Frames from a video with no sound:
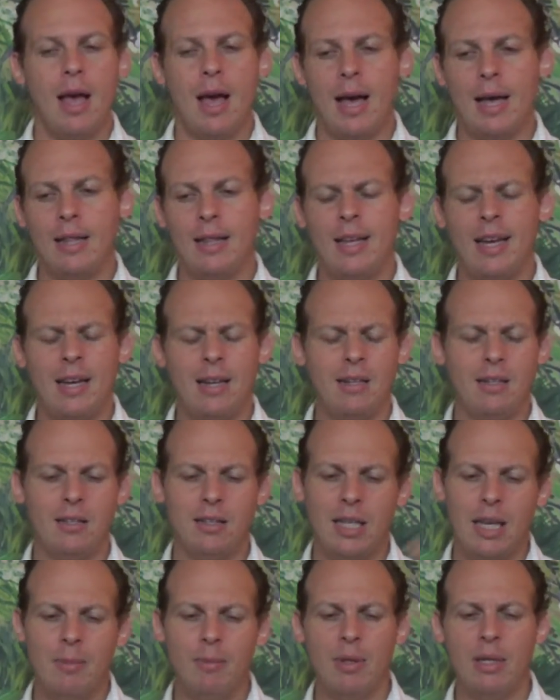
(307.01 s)
And then the
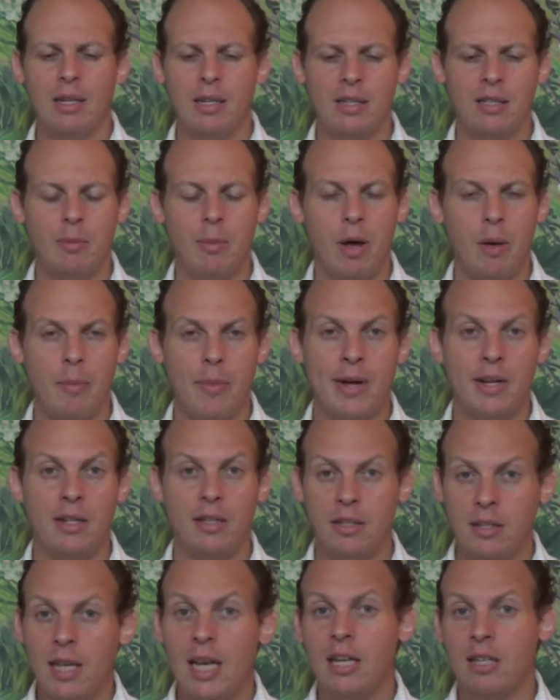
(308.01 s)
same thing is about
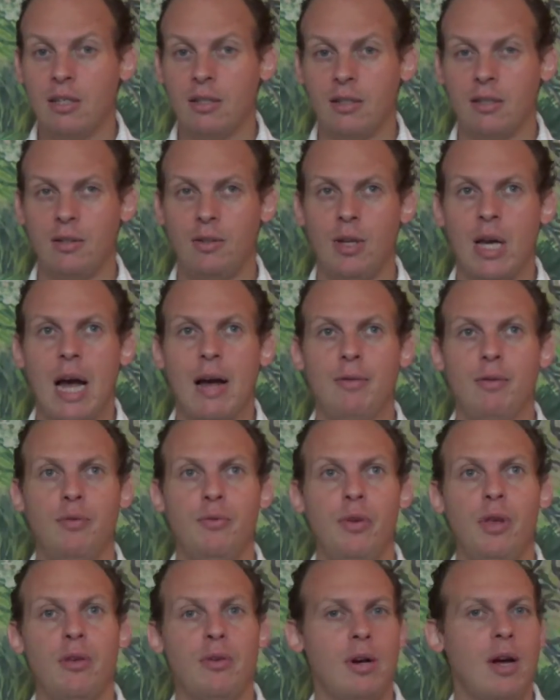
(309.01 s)
monetization. You have to
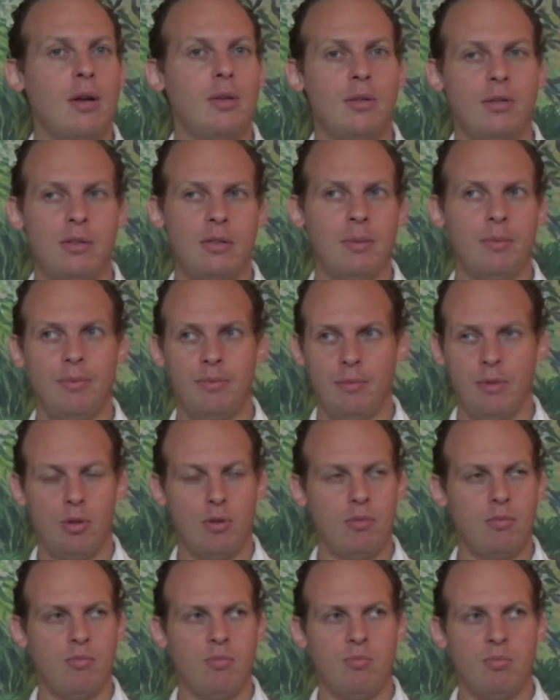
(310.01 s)
figure out
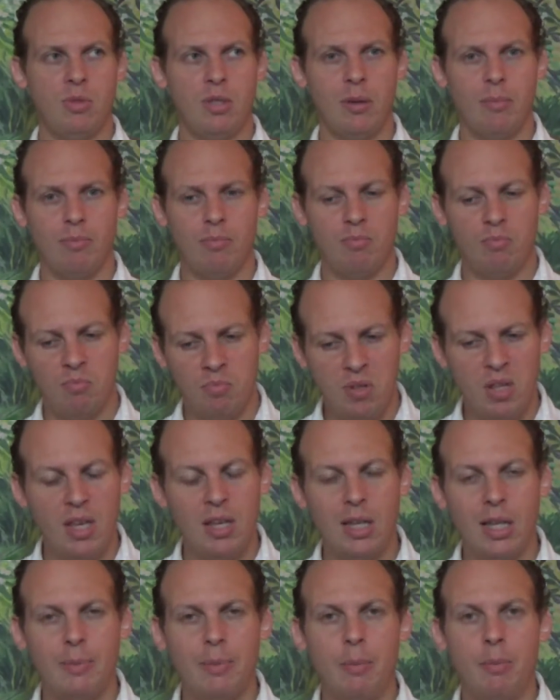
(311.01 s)

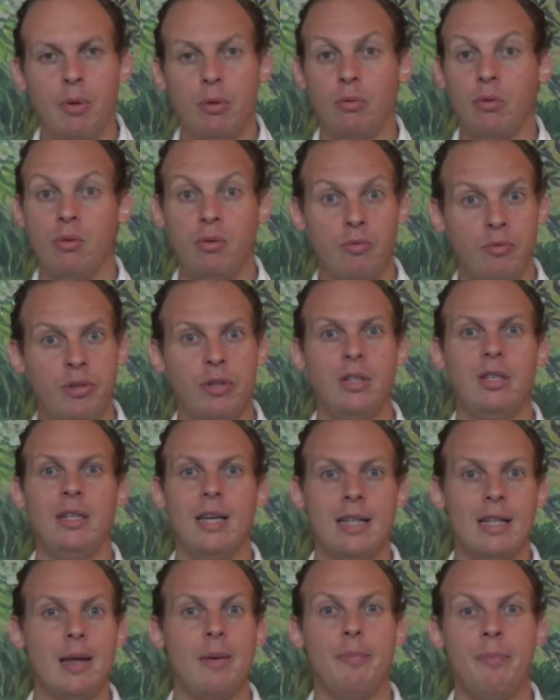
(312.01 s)
something that people will really
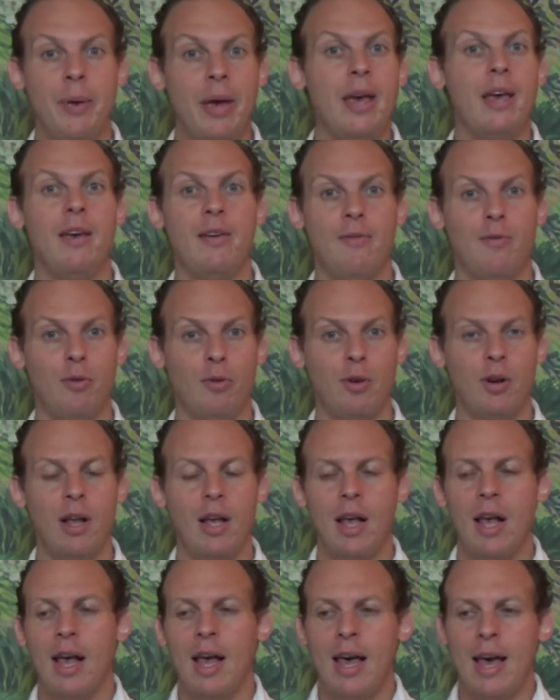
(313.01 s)
end up paying for.
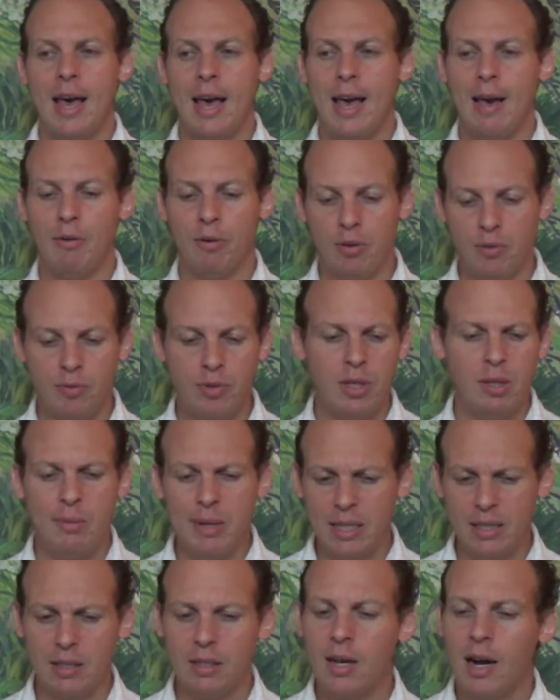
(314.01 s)
And what really
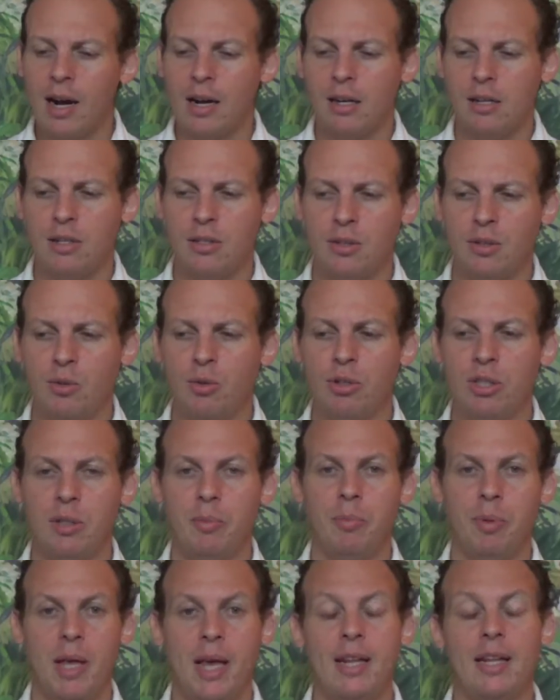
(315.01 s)
makes it hard is during the
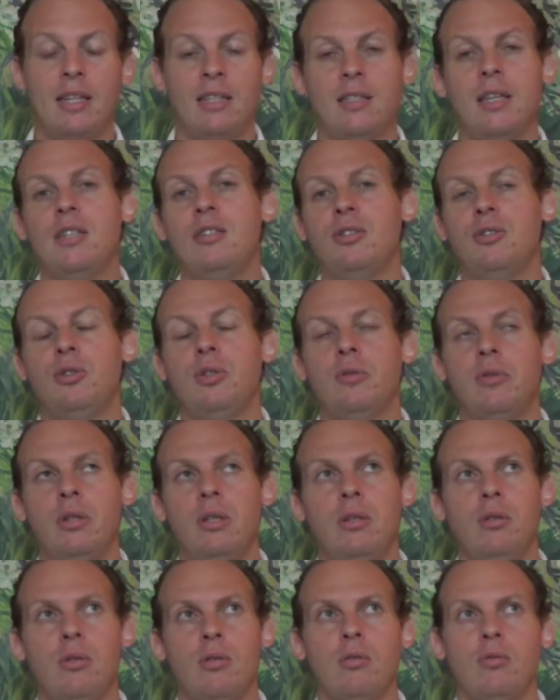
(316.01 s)
planning stages, you
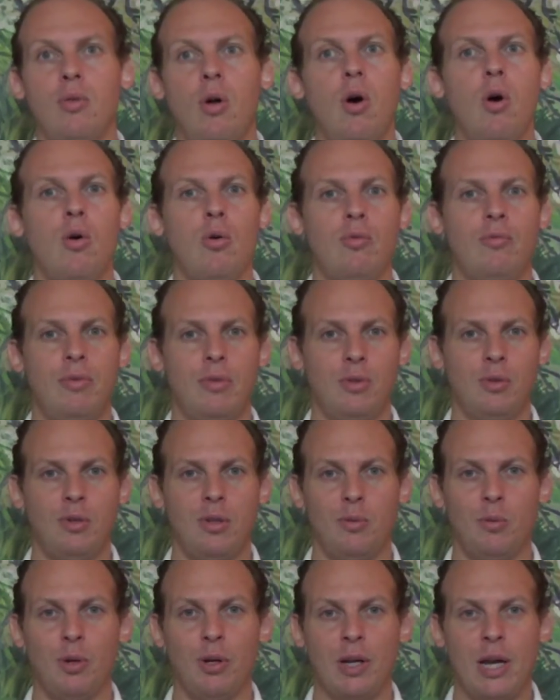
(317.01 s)
really don't know if it's going
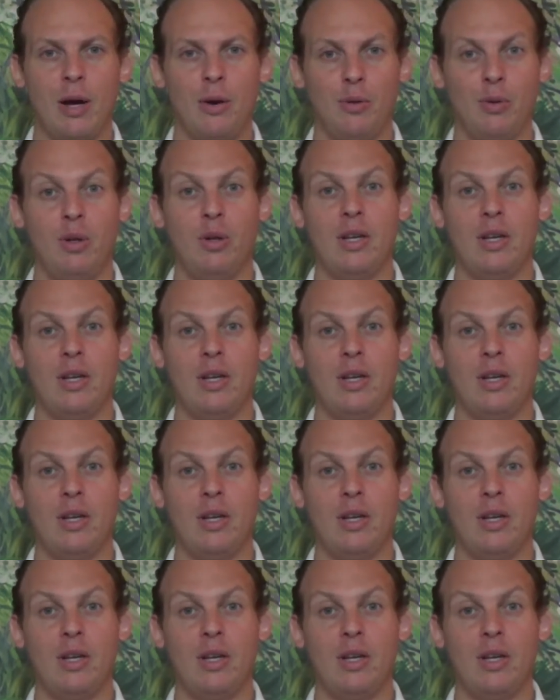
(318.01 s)
to work out.